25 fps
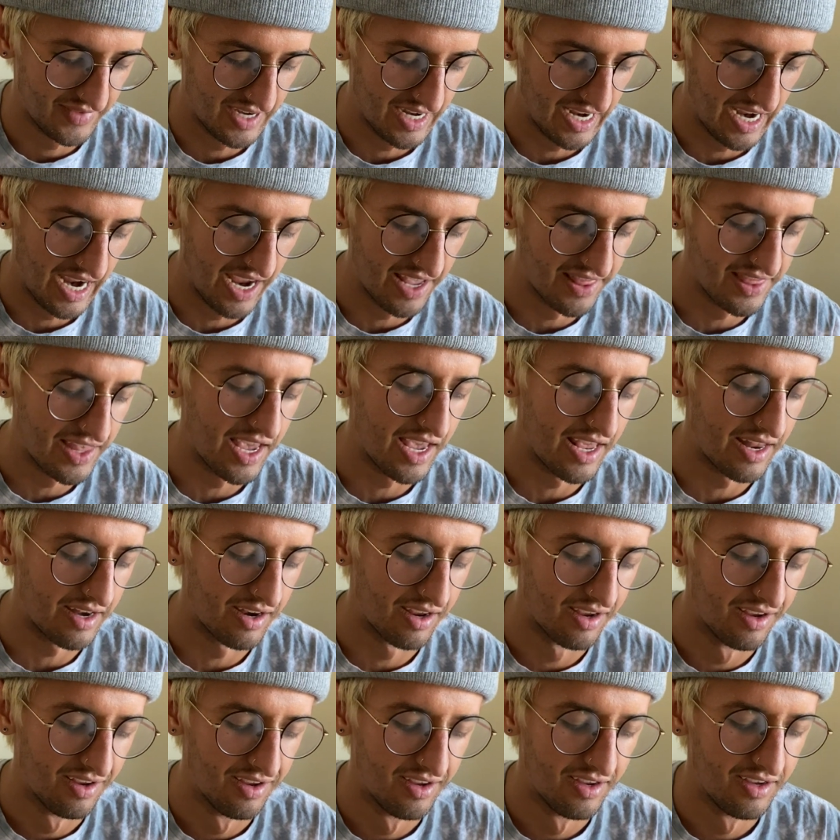And then
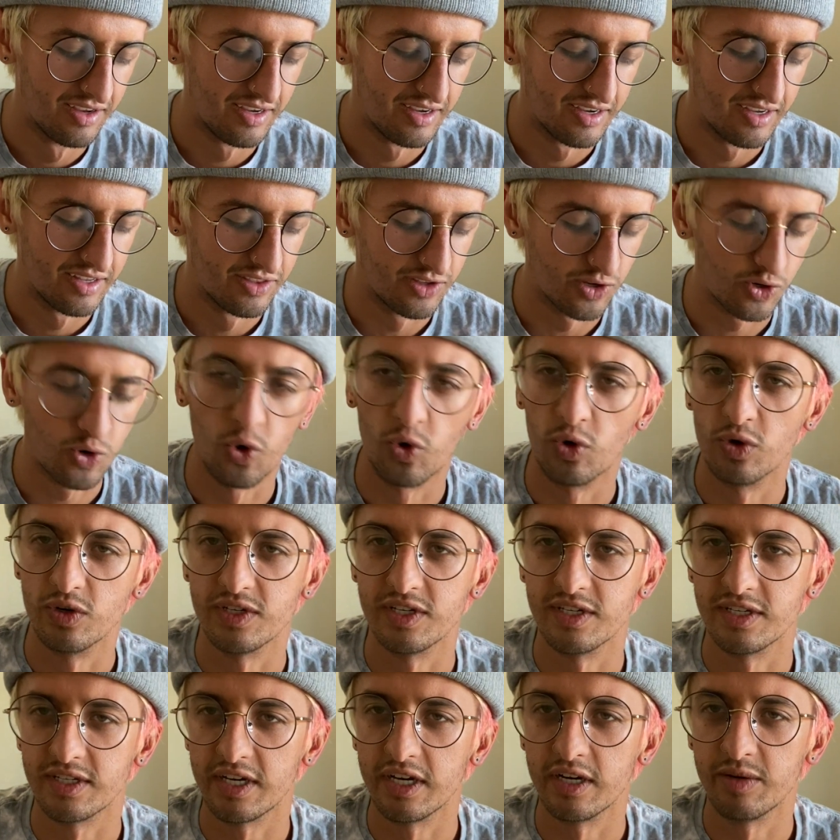the chorus
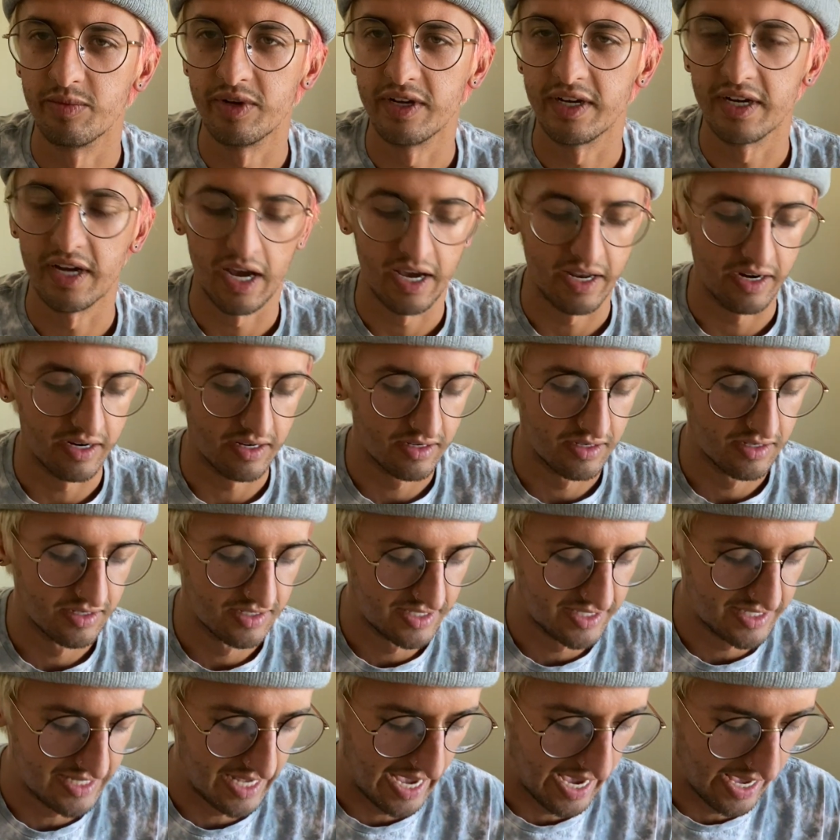is gonna be kind of
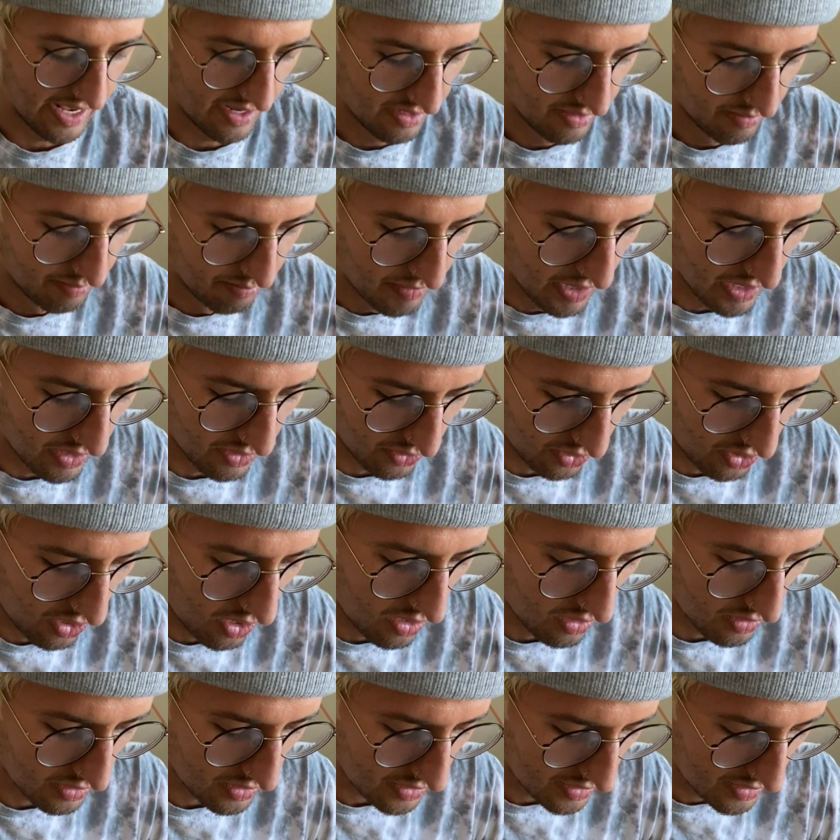sad,
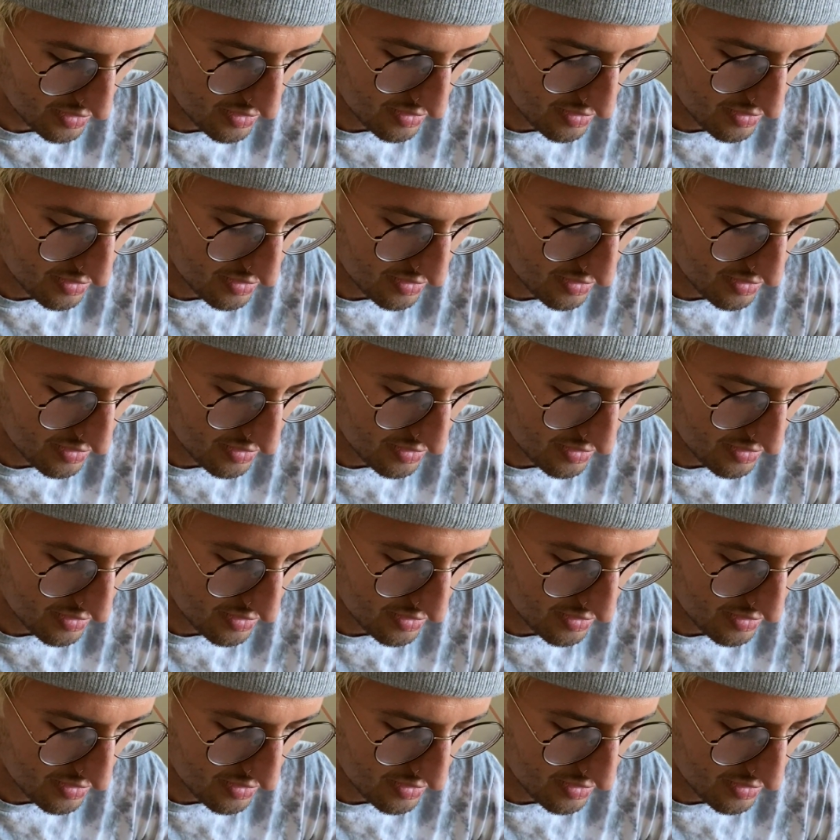melancholic.